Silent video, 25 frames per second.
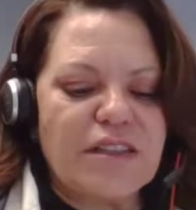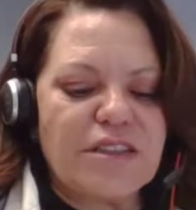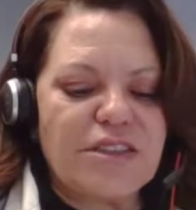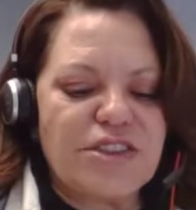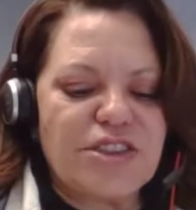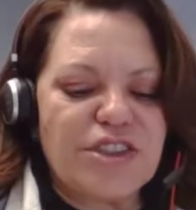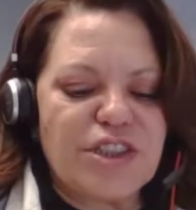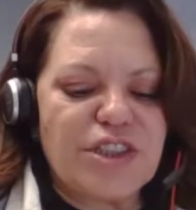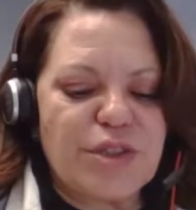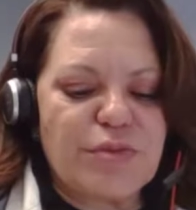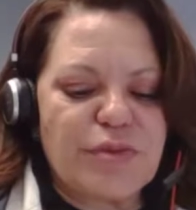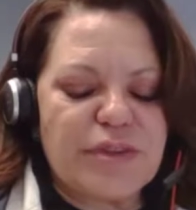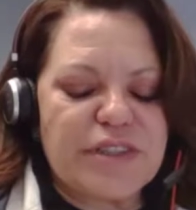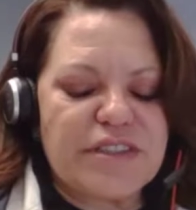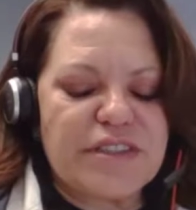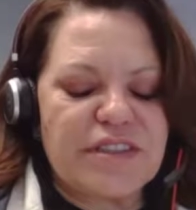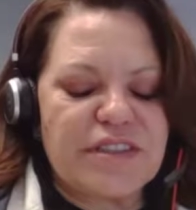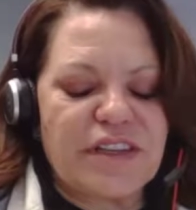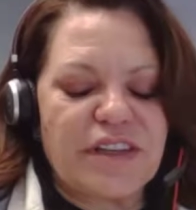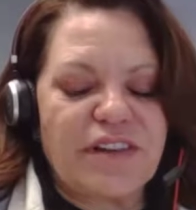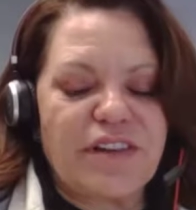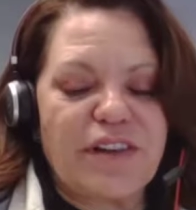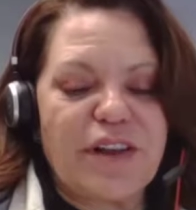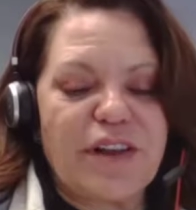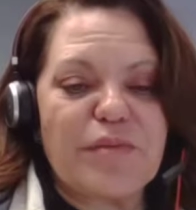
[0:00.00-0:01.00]
she was an
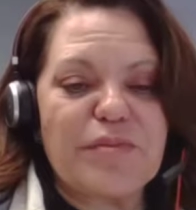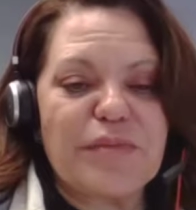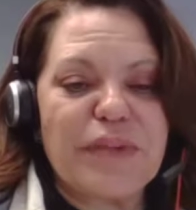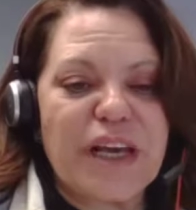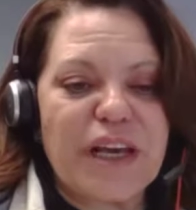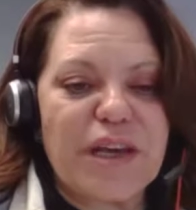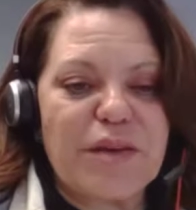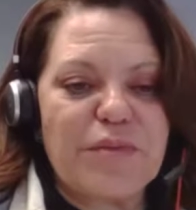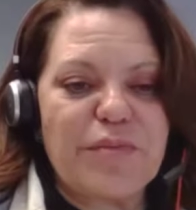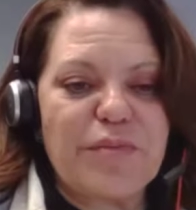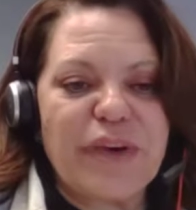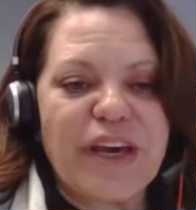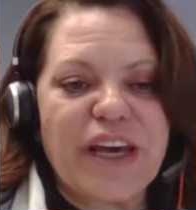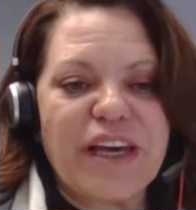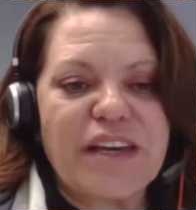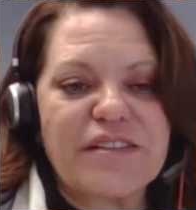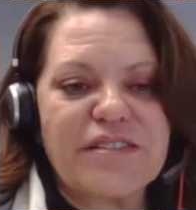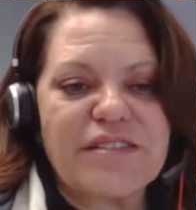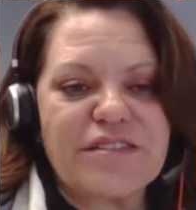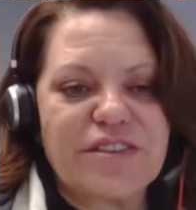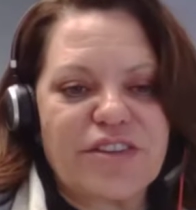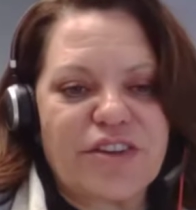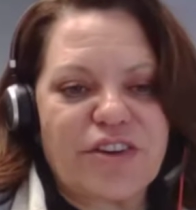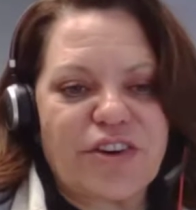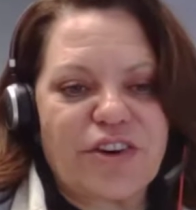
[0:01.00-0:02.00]
alumni
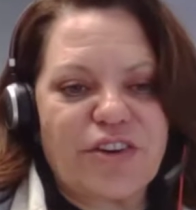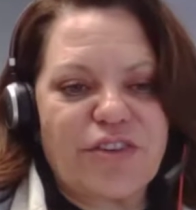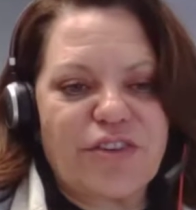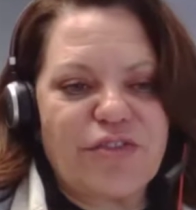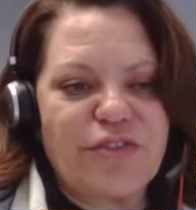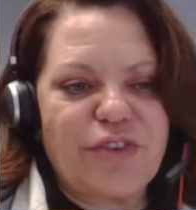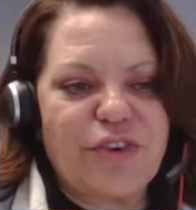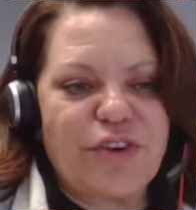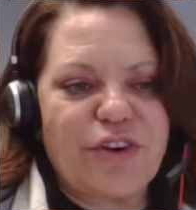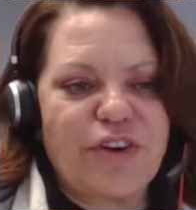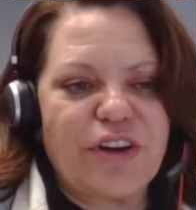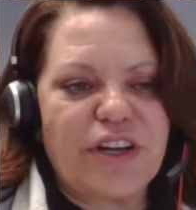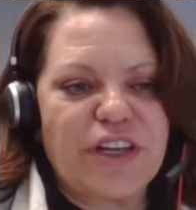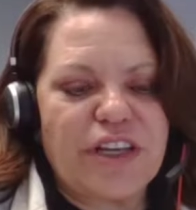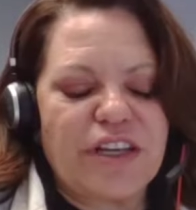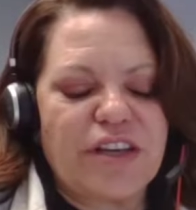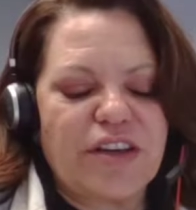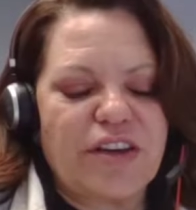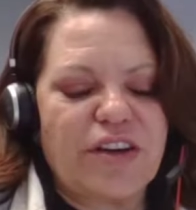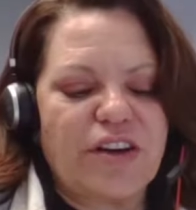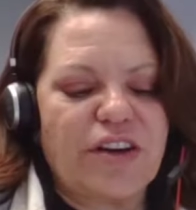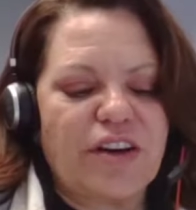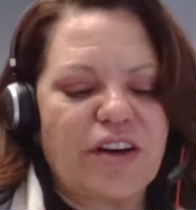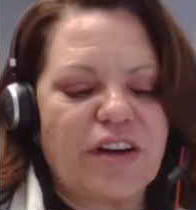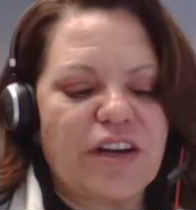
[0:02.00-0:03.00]
ambassador for a
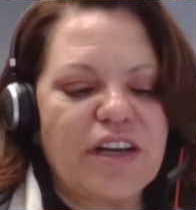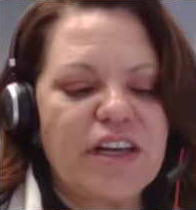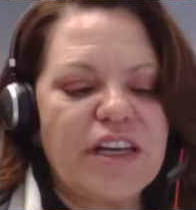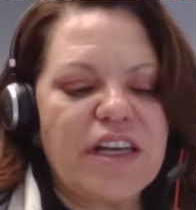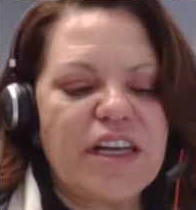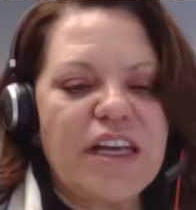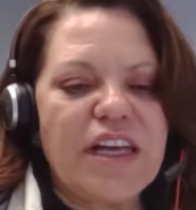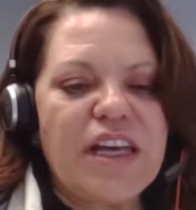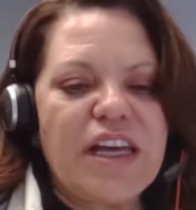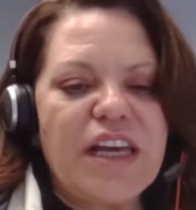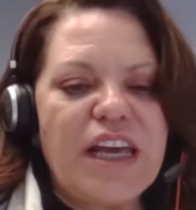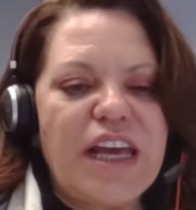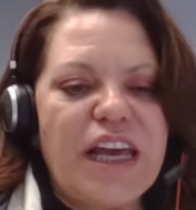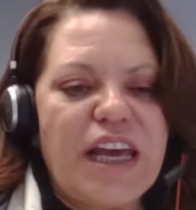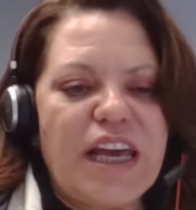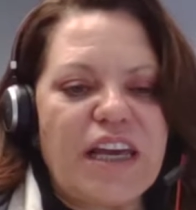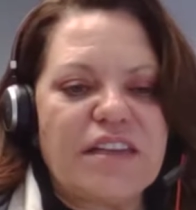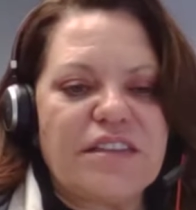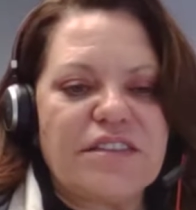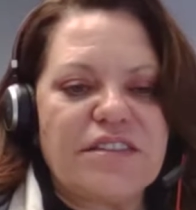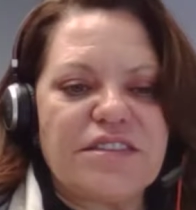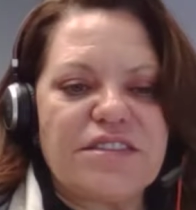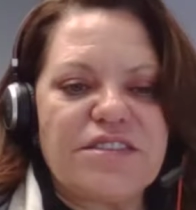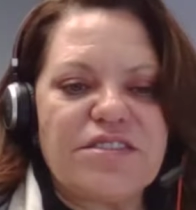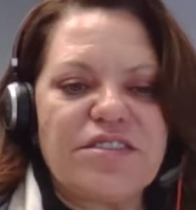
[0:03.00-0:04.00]
year
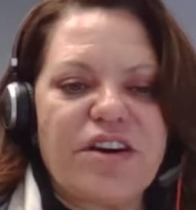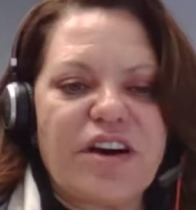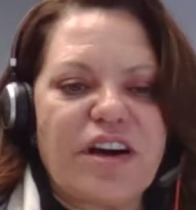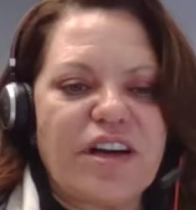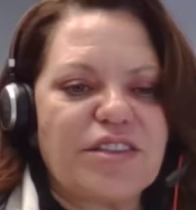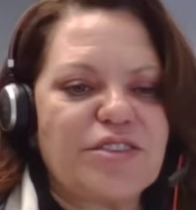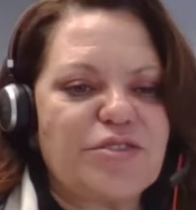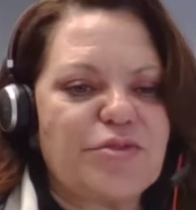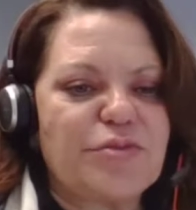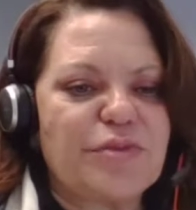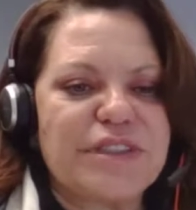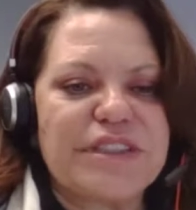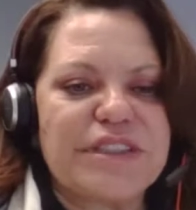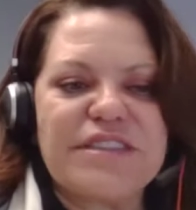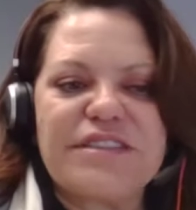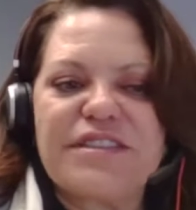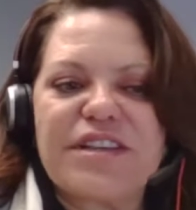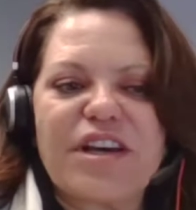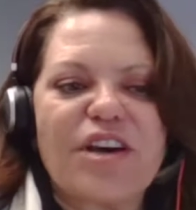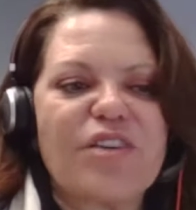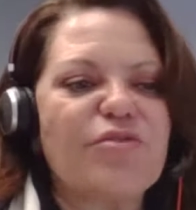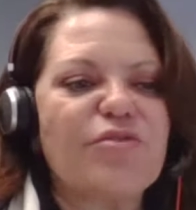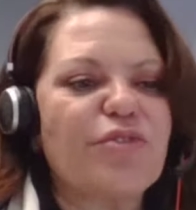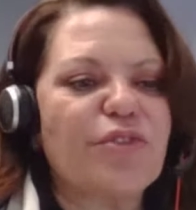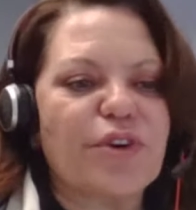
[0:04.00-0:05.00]
and talked with
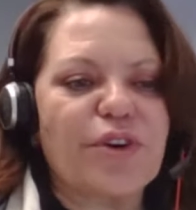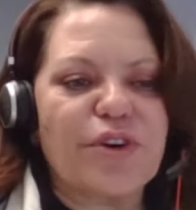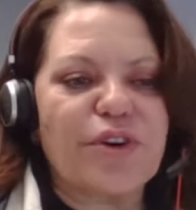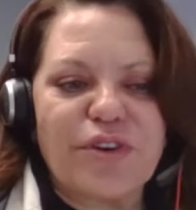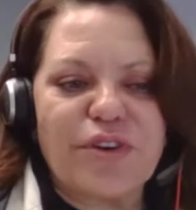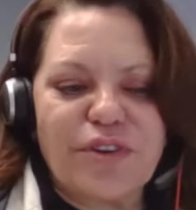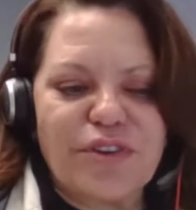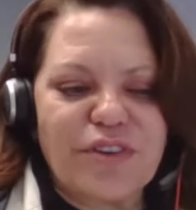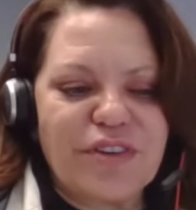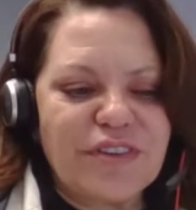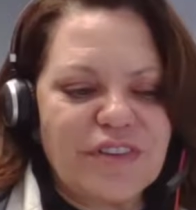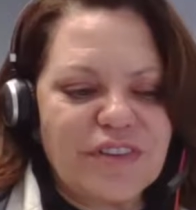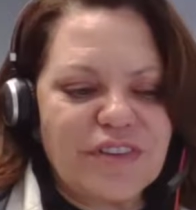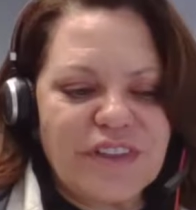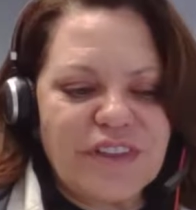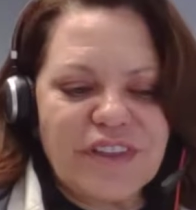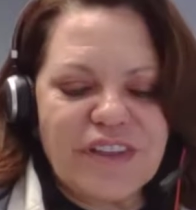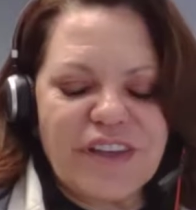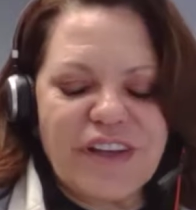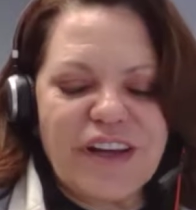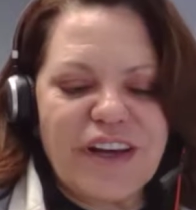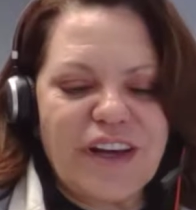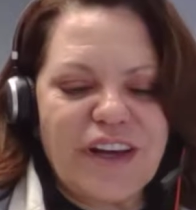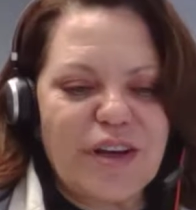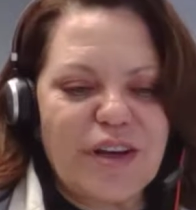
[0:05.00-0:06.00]
several
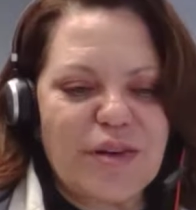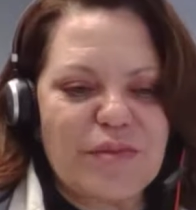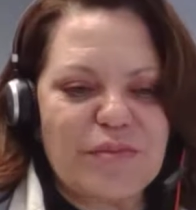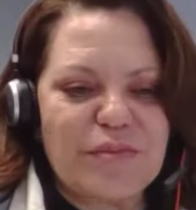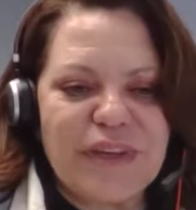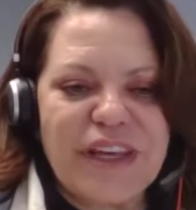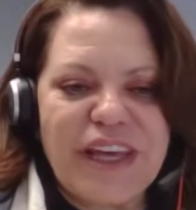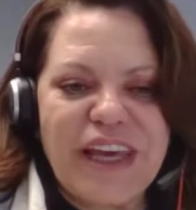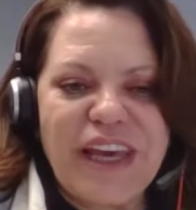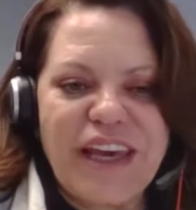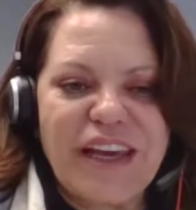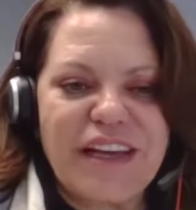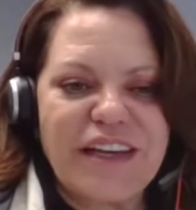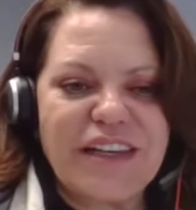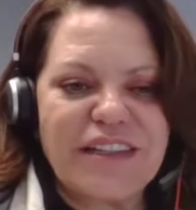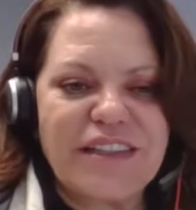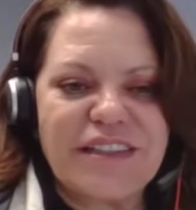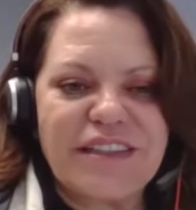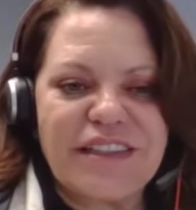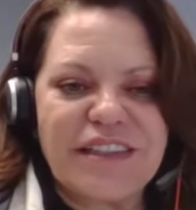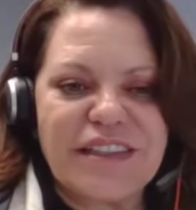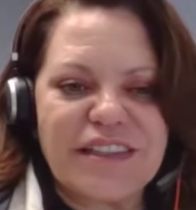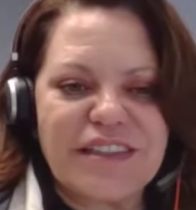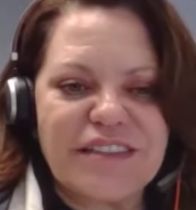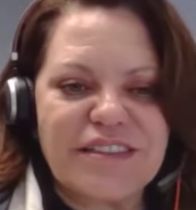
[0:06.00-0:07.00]

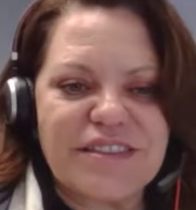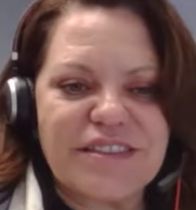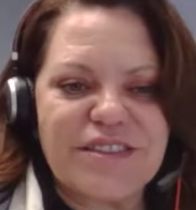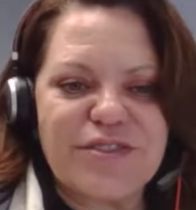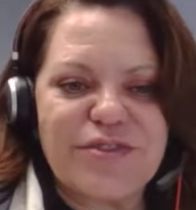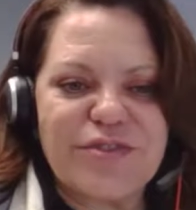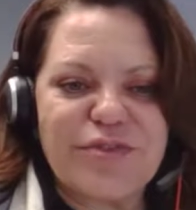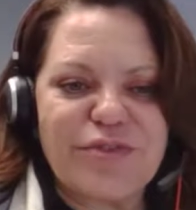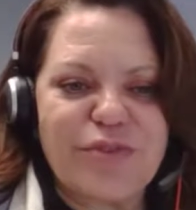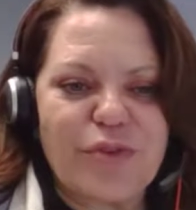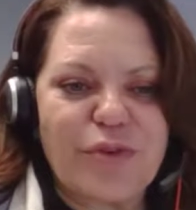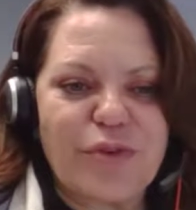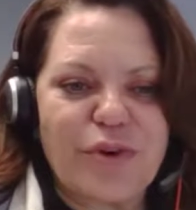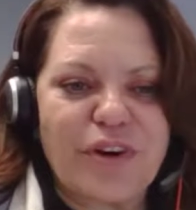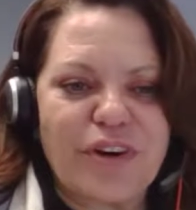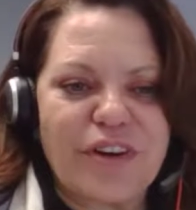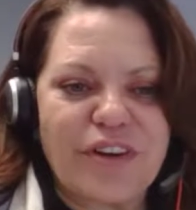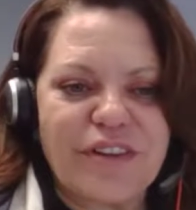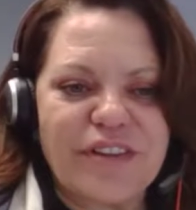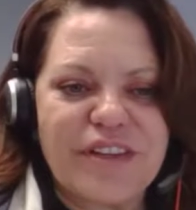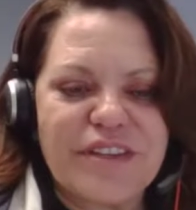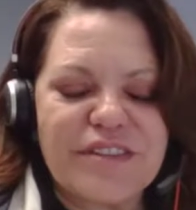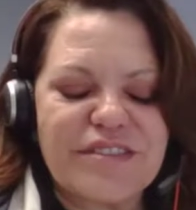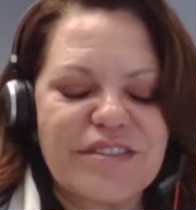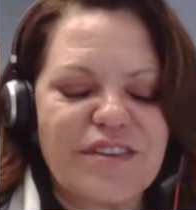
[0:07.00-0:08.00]
candidates for
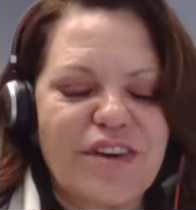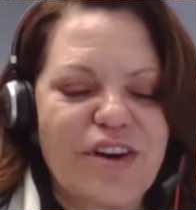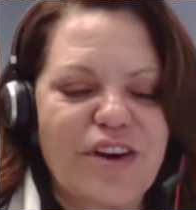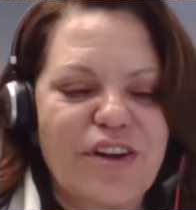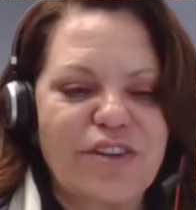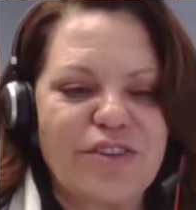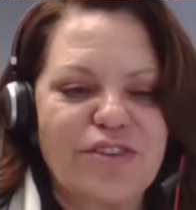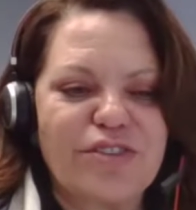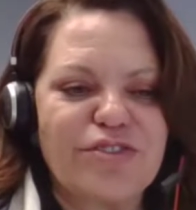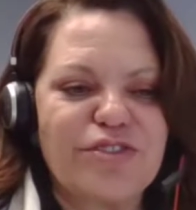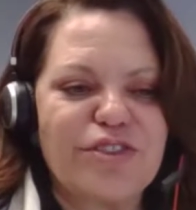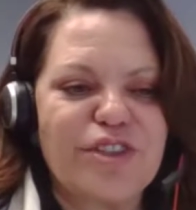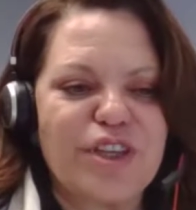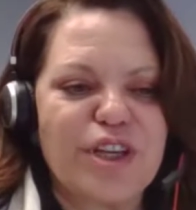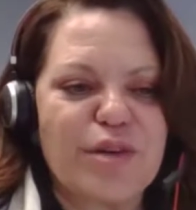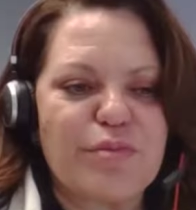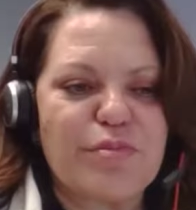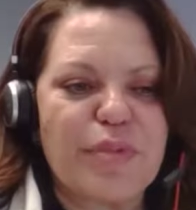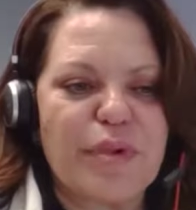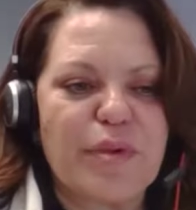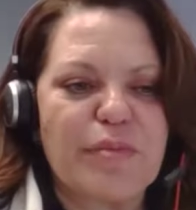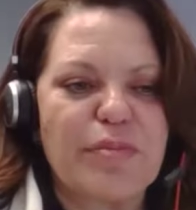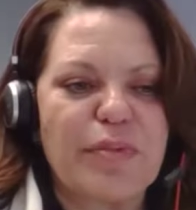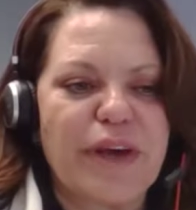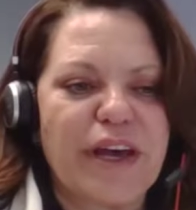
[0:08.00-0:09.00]
the scholarship
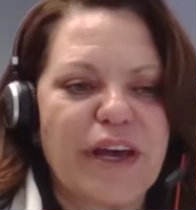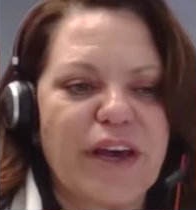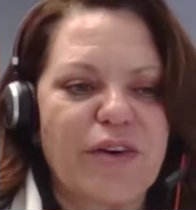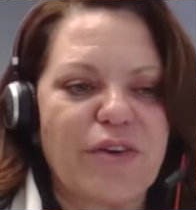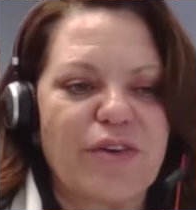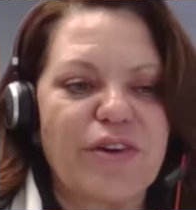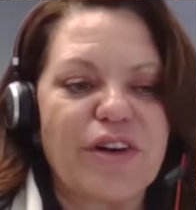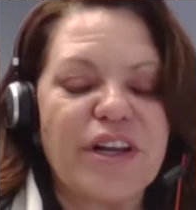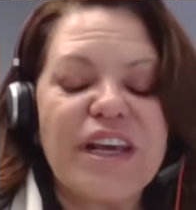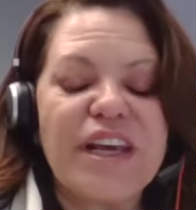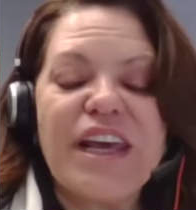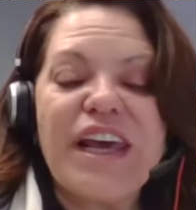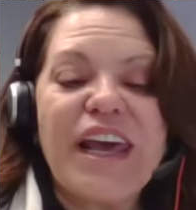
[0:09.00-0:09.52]
about,